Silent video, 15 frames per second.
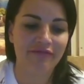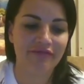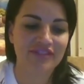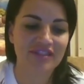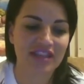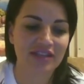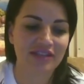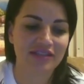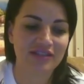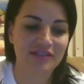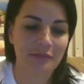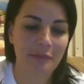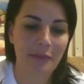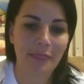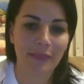
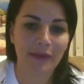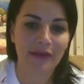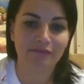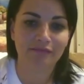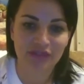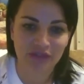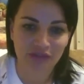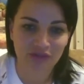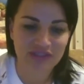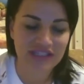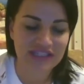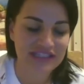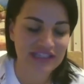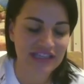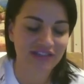sent your
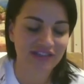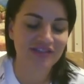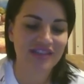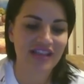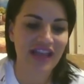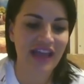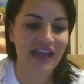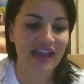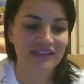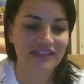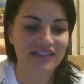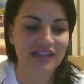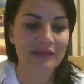details and